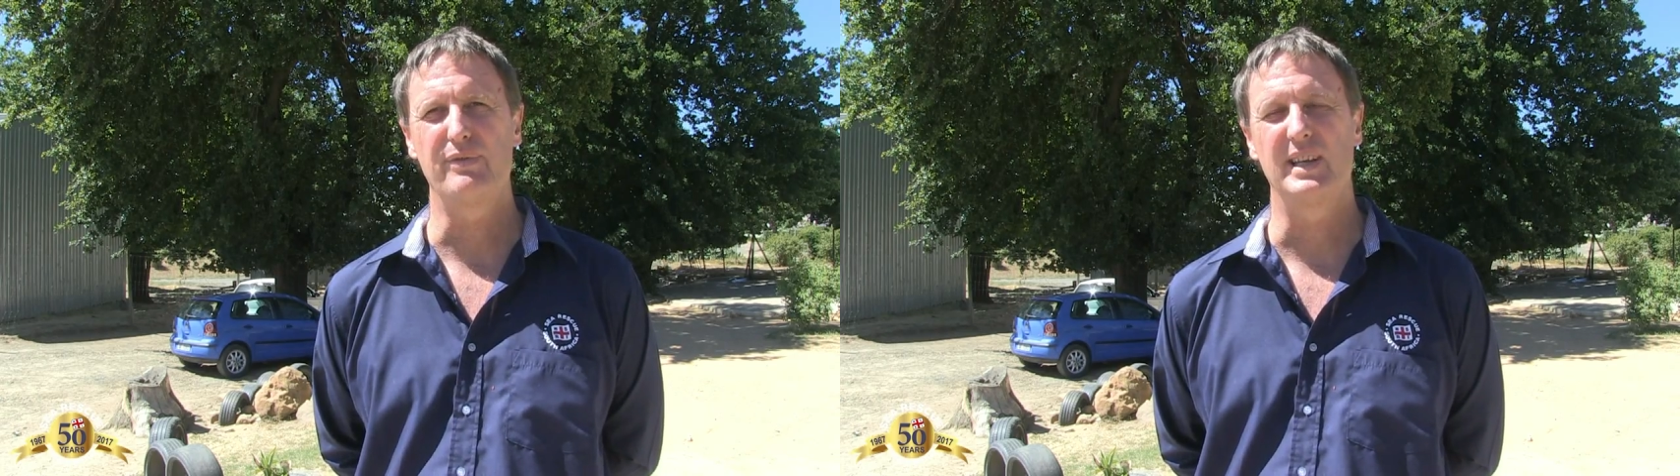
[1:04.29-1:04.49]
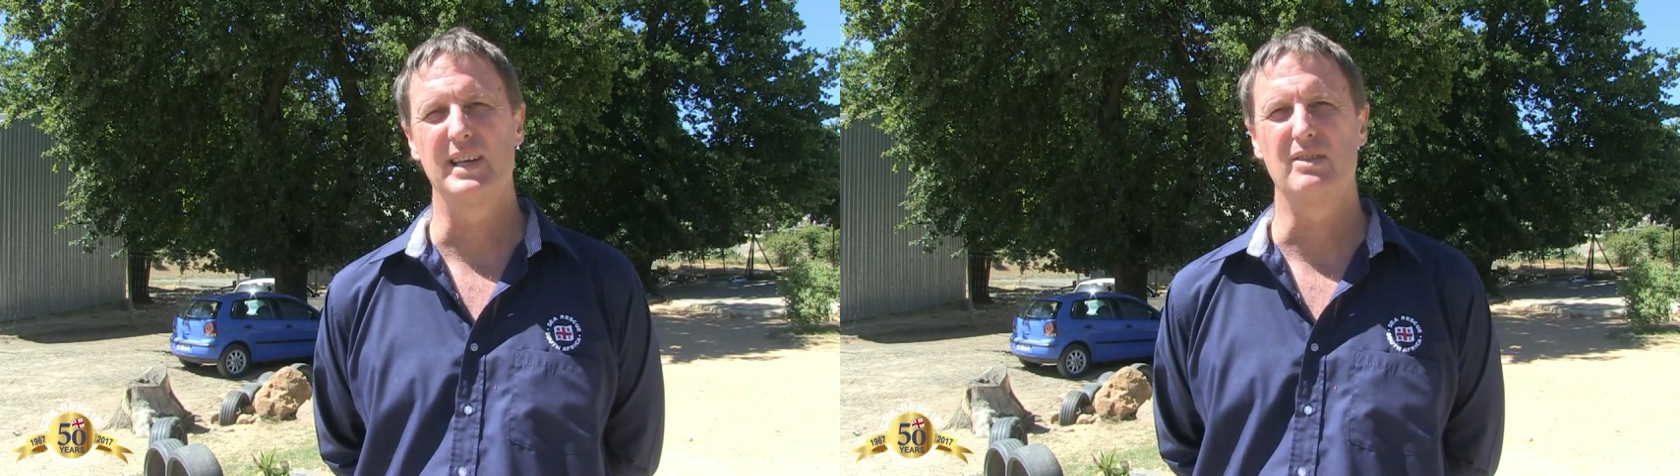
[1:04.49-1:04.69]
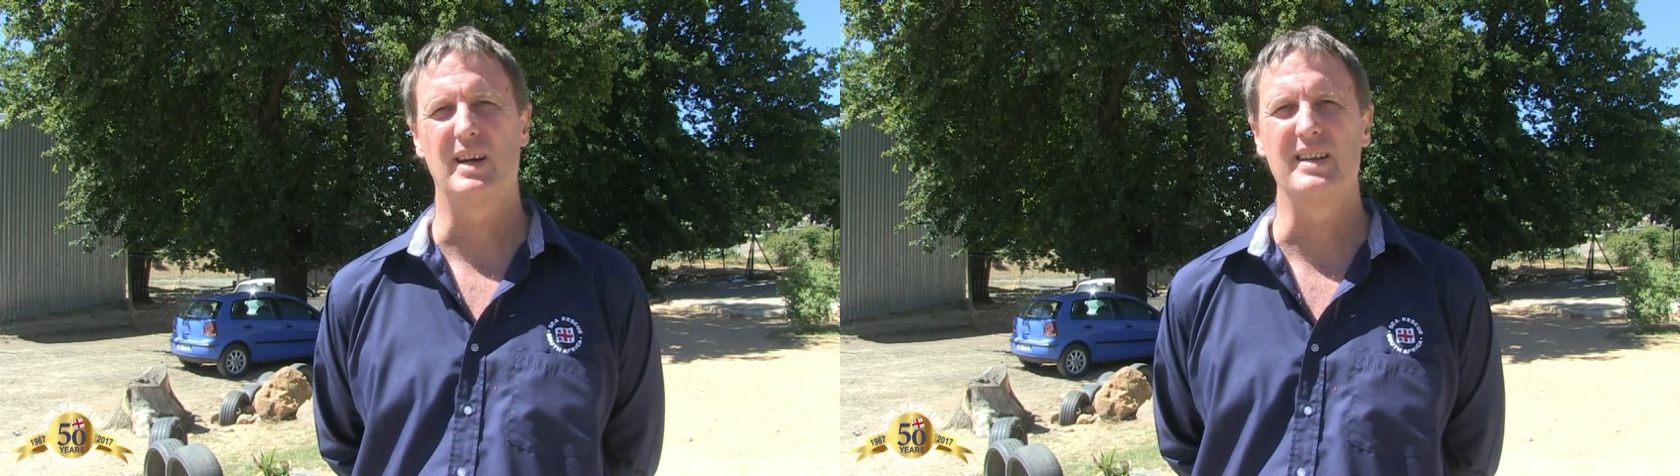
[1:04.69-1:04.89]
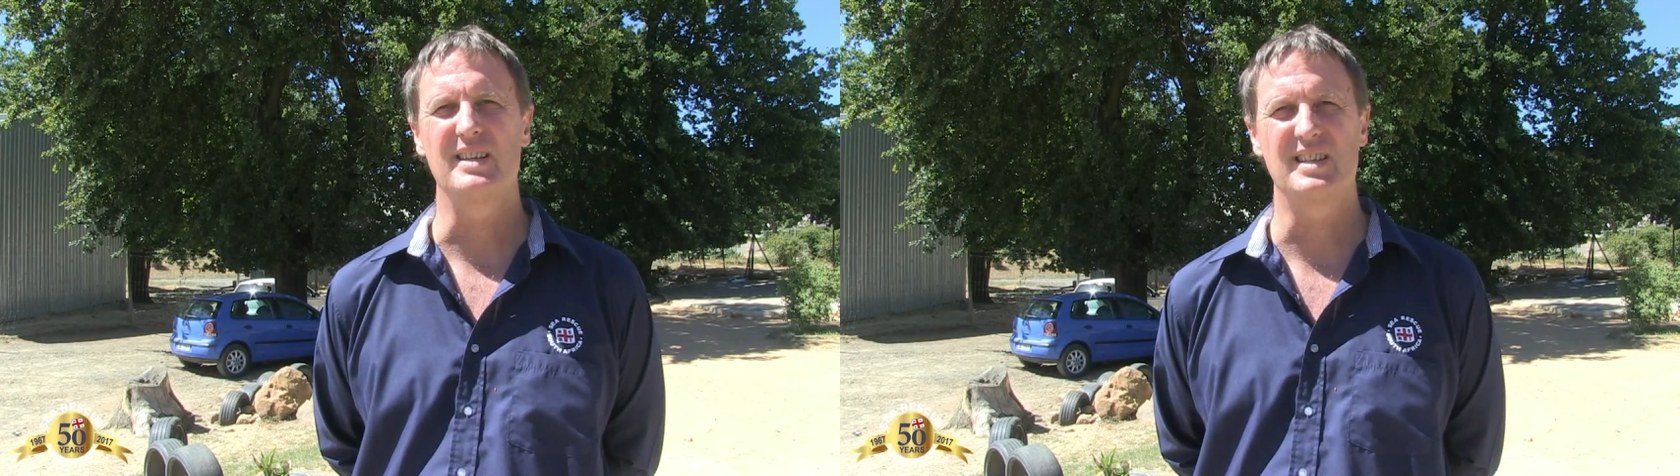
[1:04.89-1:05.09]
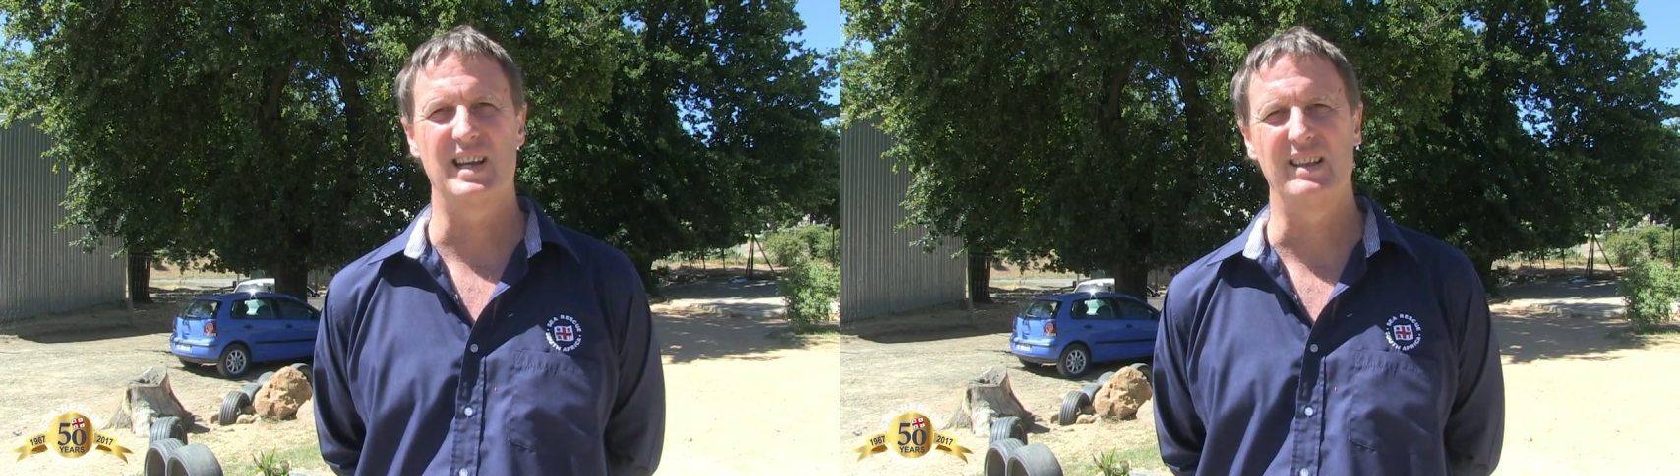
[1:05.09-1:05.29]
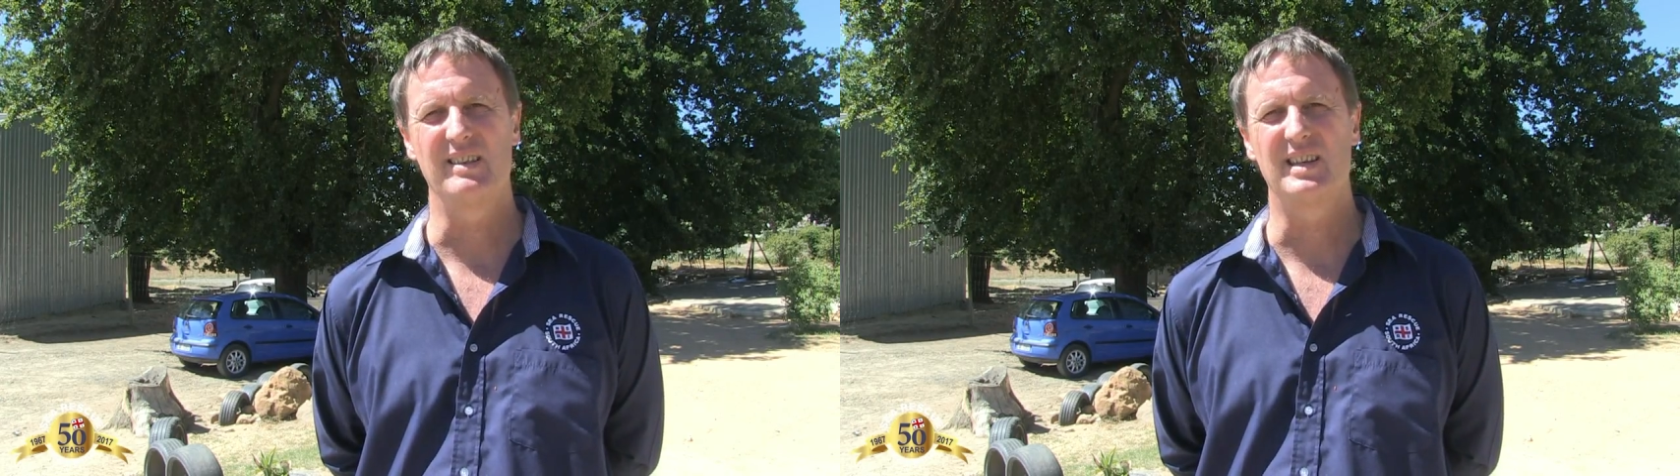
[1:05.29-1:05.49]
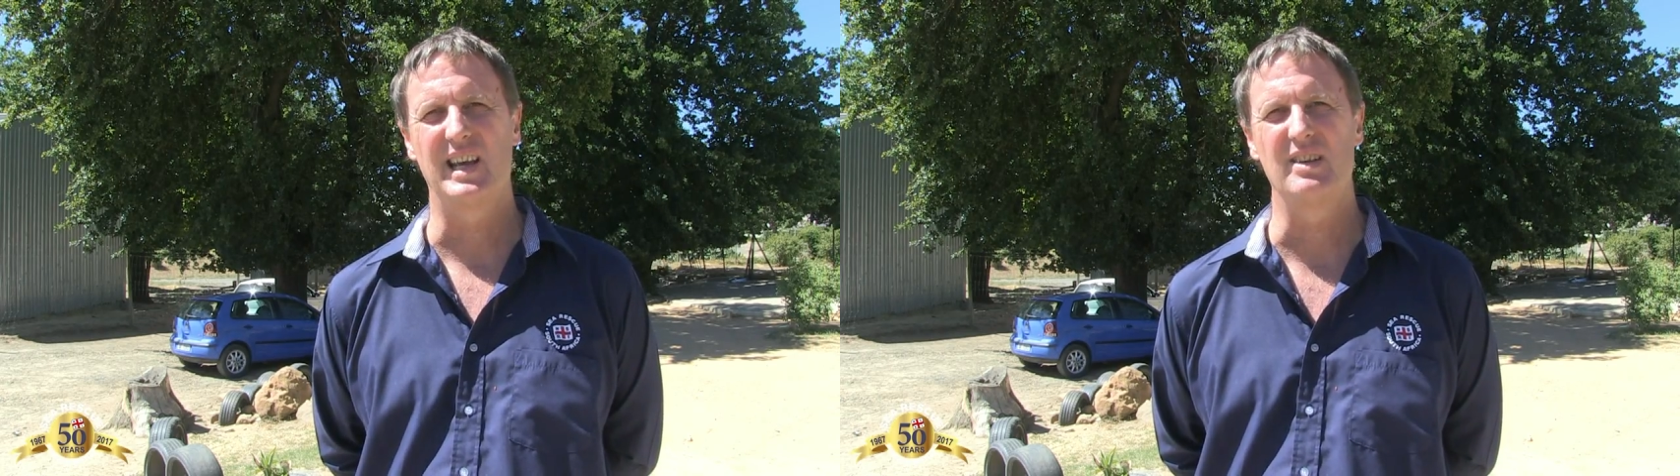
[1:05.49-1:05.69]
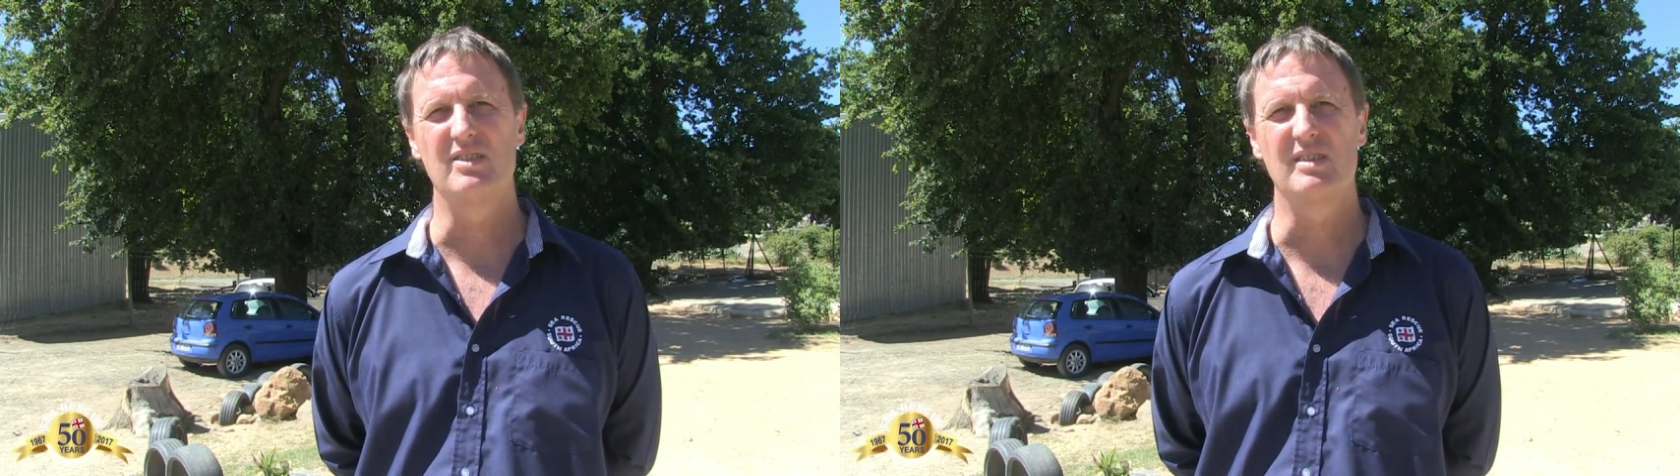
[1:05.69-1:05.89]
They need to understand the
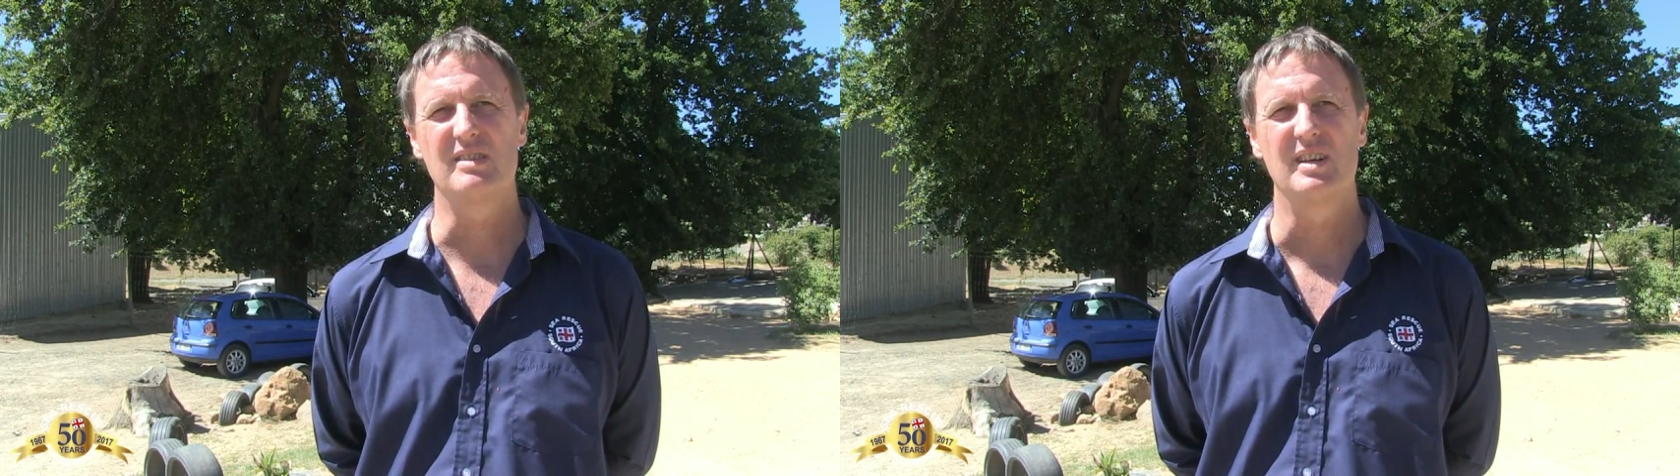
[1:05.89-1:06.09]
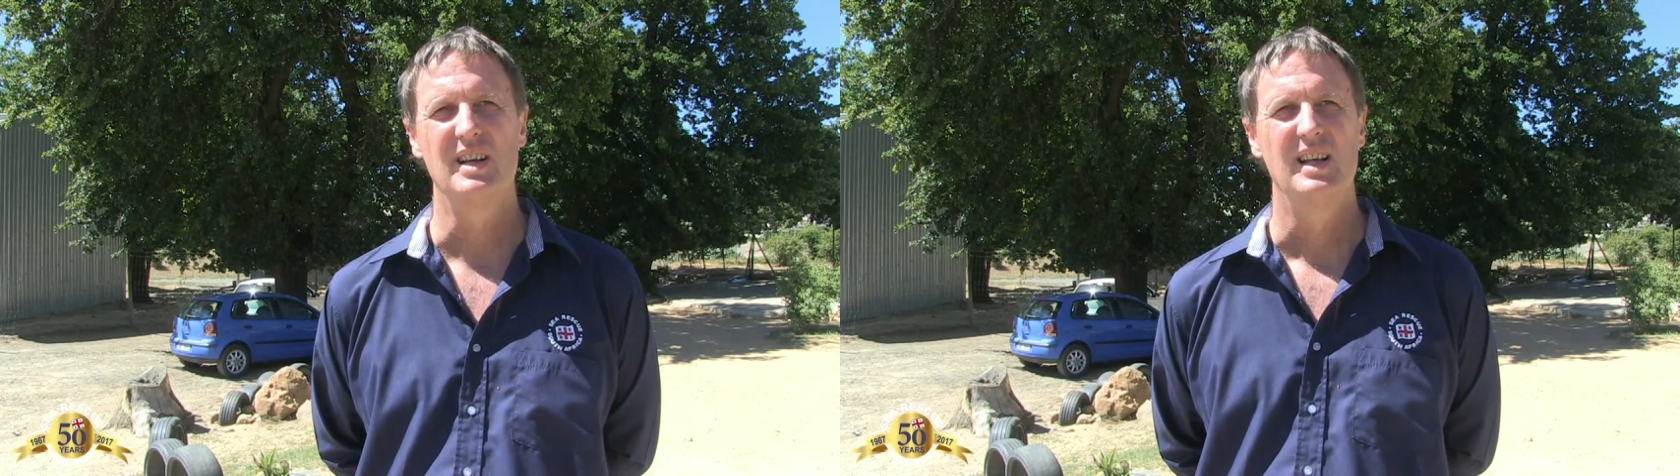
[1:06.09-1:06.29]
dangers.